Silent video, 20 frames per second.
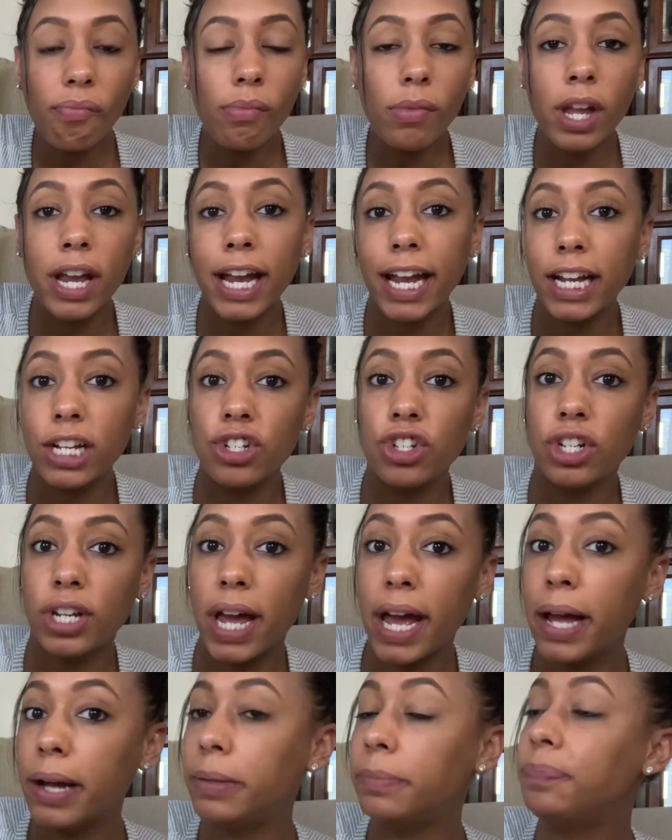
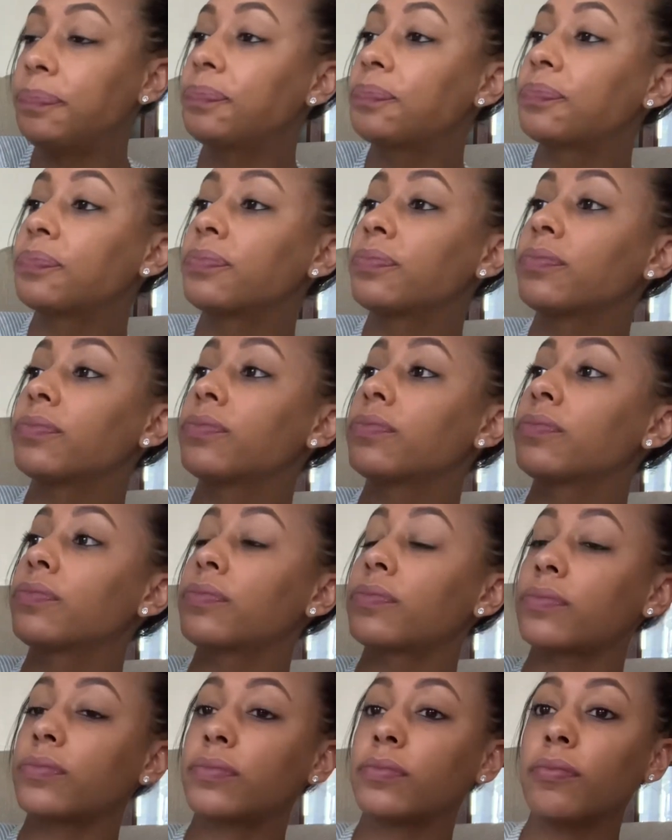H&M.
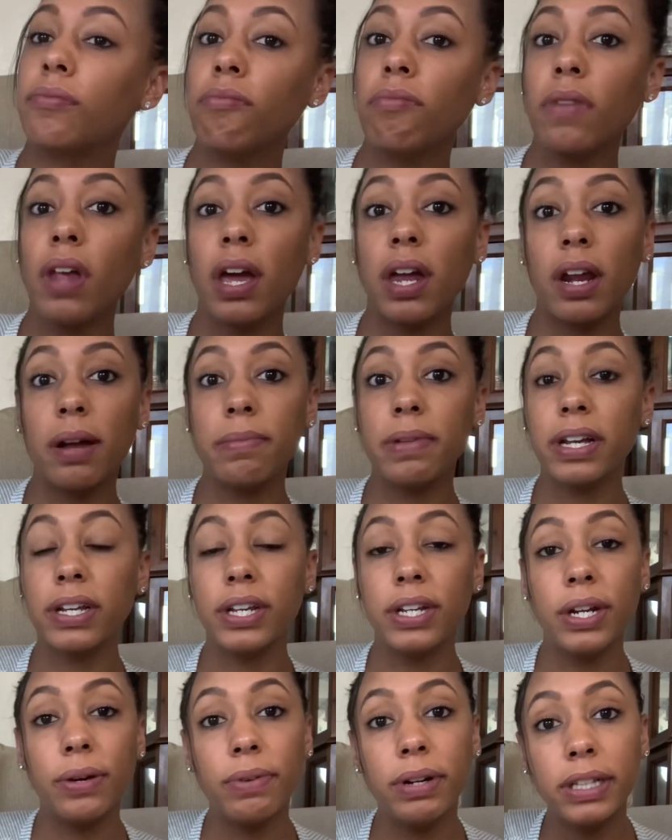And I'm like, you
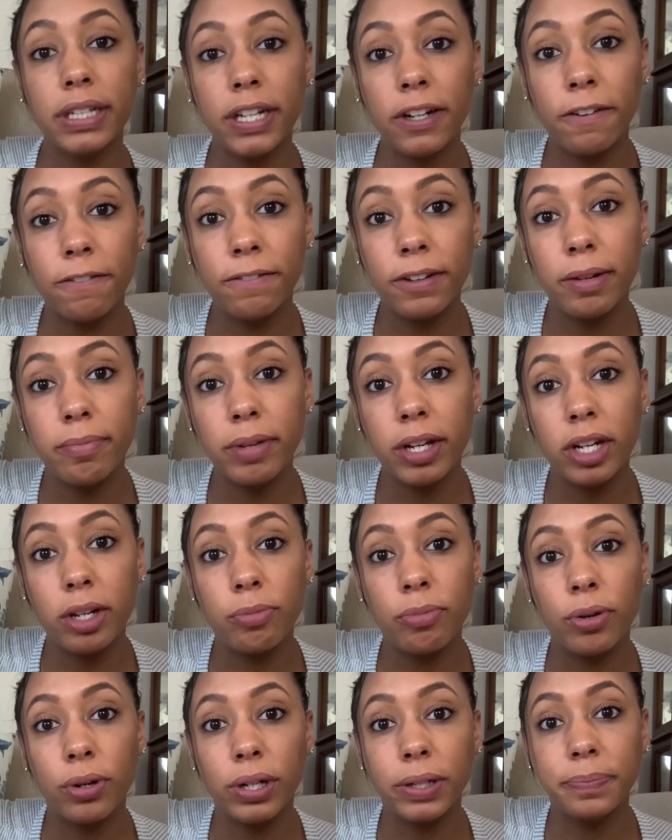know what? They don't fit me
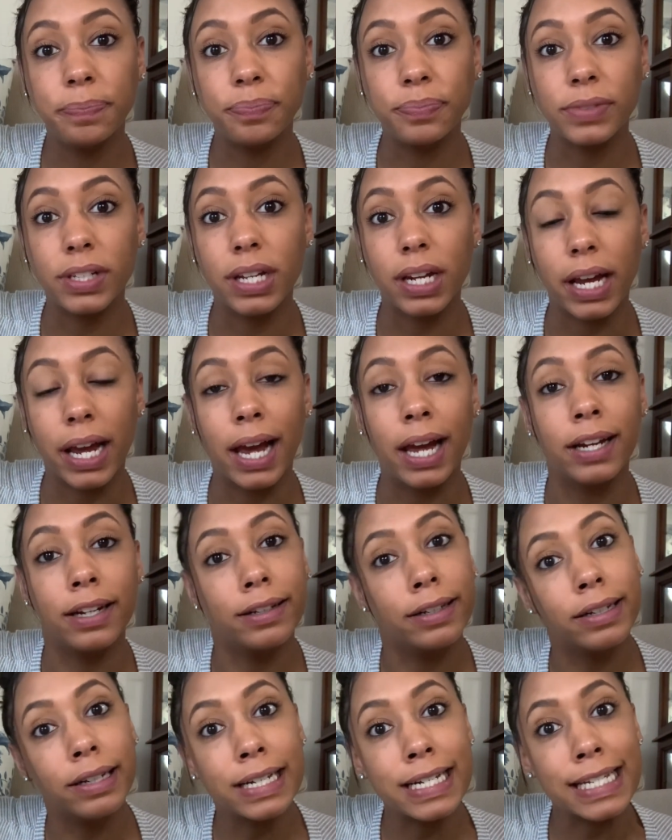anymore. And I had a
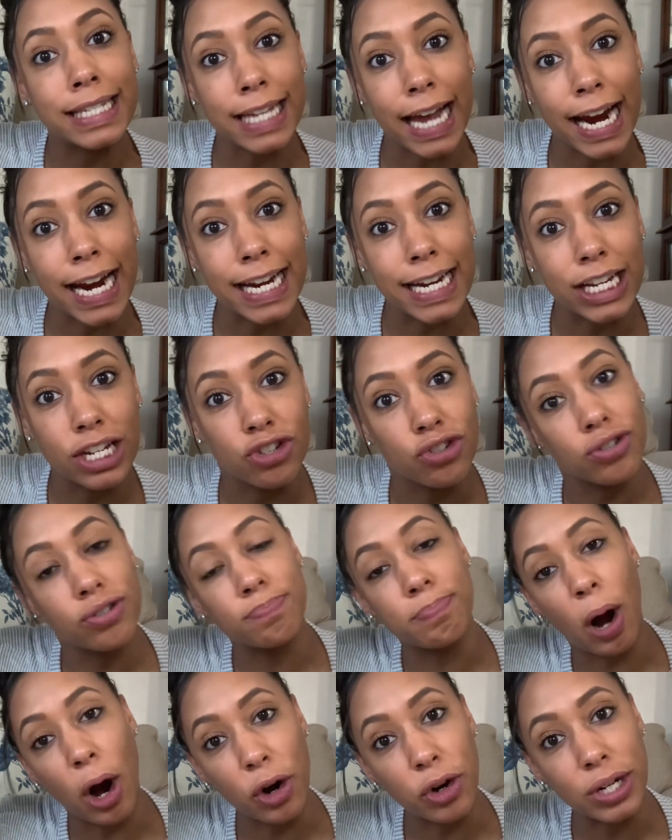little anxiety
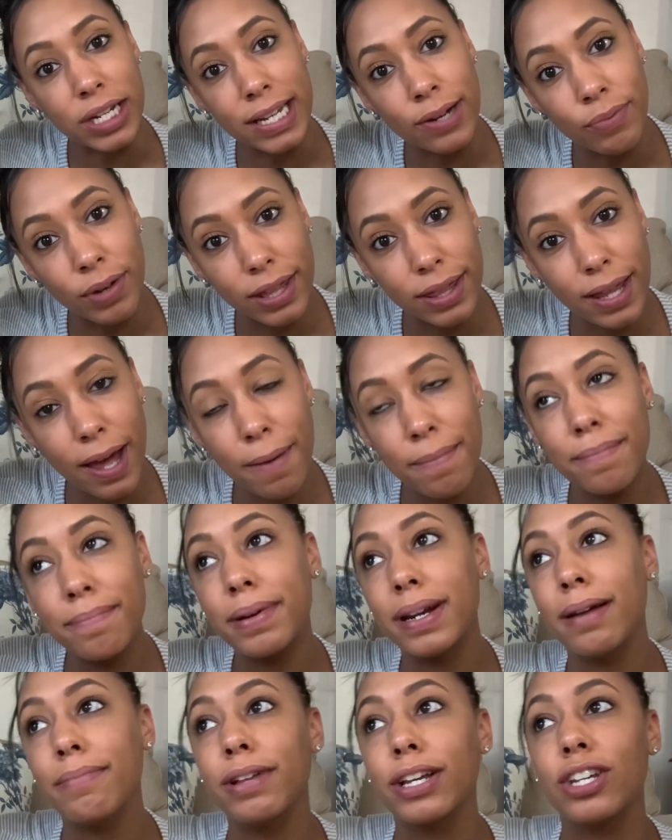partying with them. But
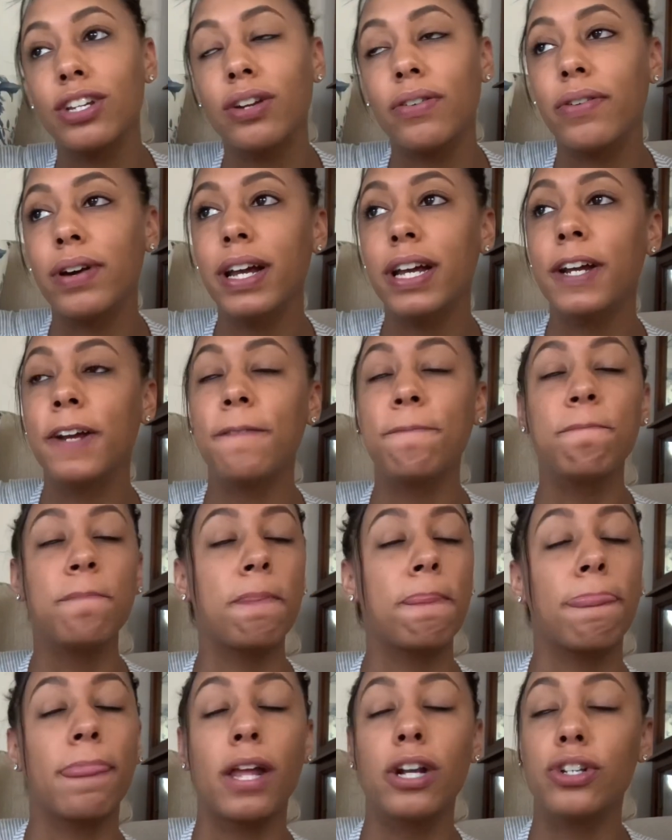I'm like, you know what?
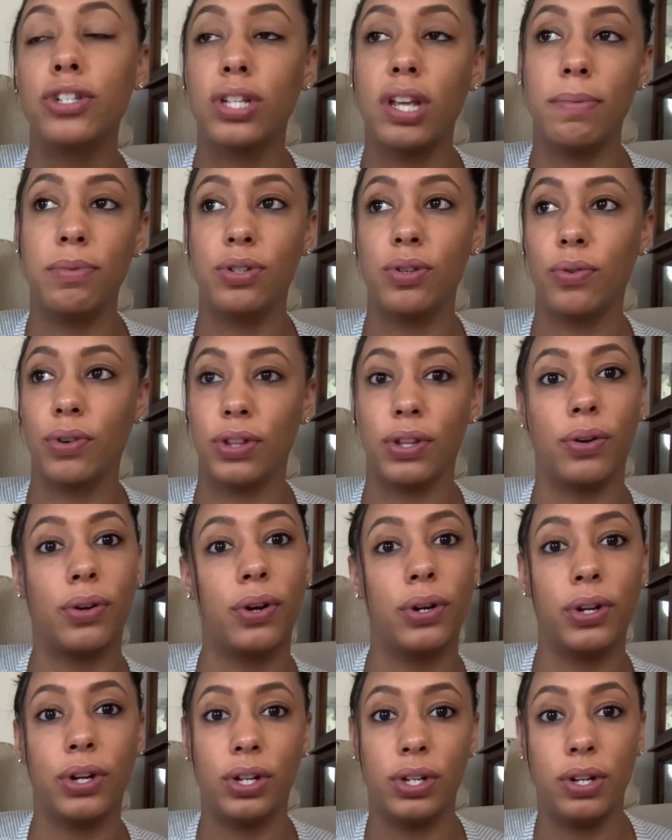Just give them to her. They'll go
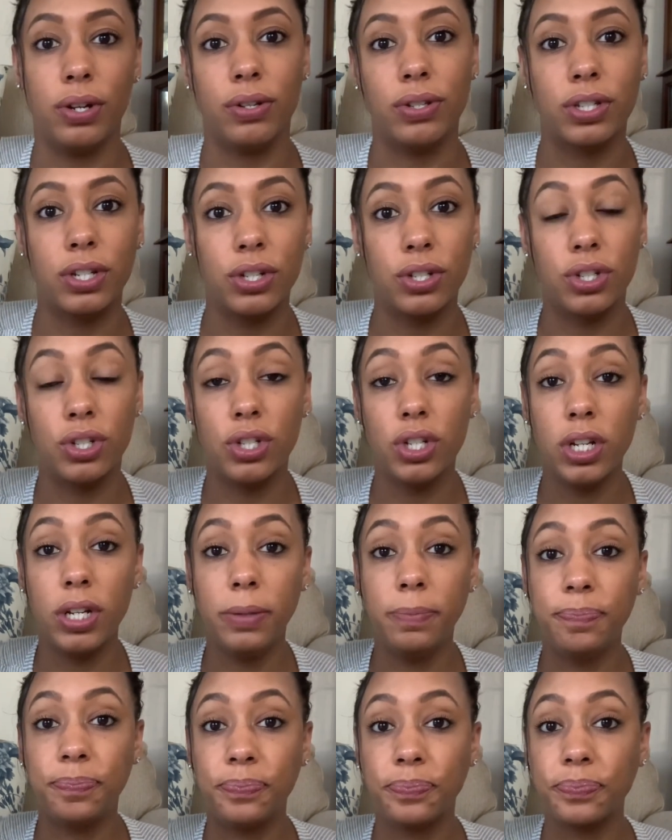to good use. Because she
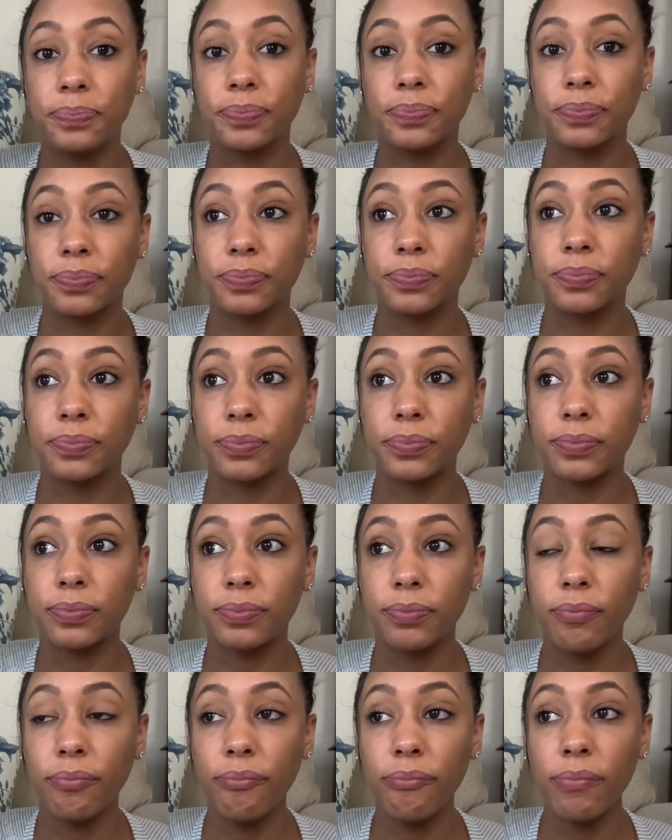
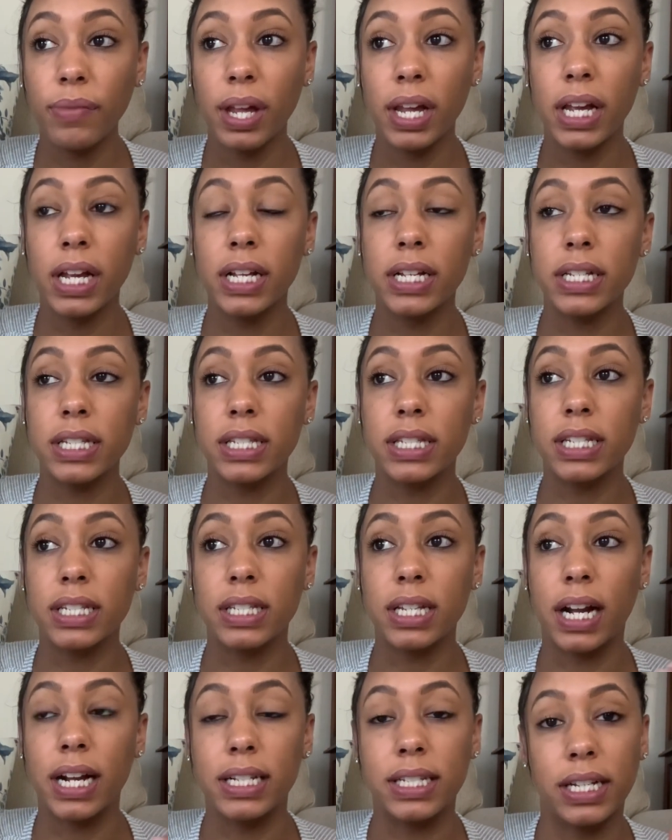is the
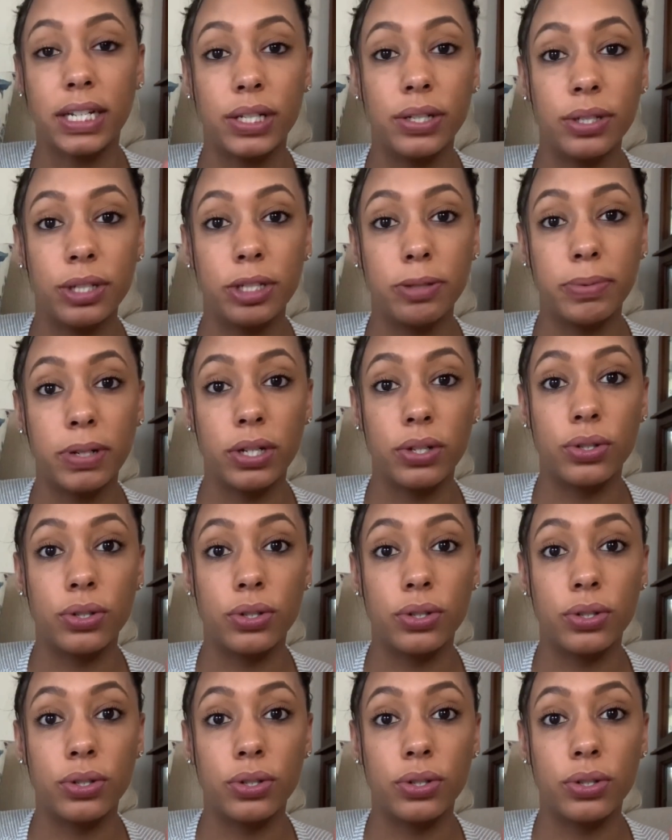size I used to be.